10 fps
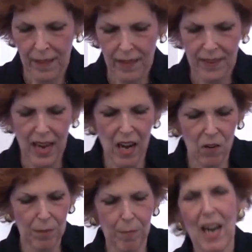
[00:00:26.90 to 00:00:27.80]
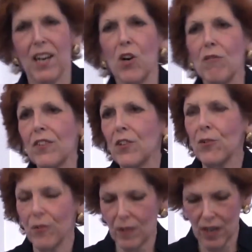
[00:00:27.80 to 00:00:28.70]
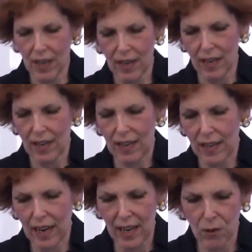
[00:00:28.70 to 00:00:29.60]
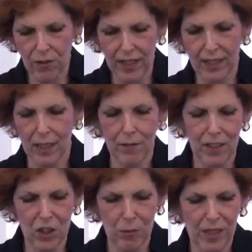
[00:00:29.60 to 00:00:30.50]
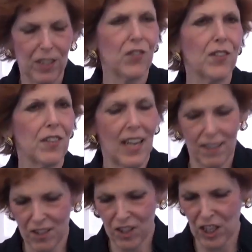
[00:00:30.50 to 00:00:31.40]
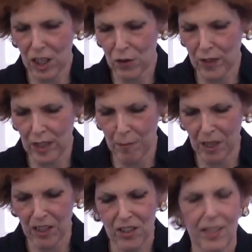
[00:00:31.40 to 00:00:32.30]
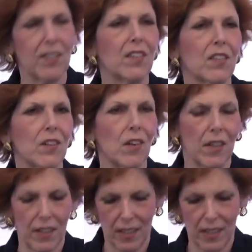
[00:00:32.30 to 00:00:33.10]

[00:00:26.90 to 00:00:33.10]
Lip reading: Now, in my own view, I don't think the inflation picture has changed very much since the start of the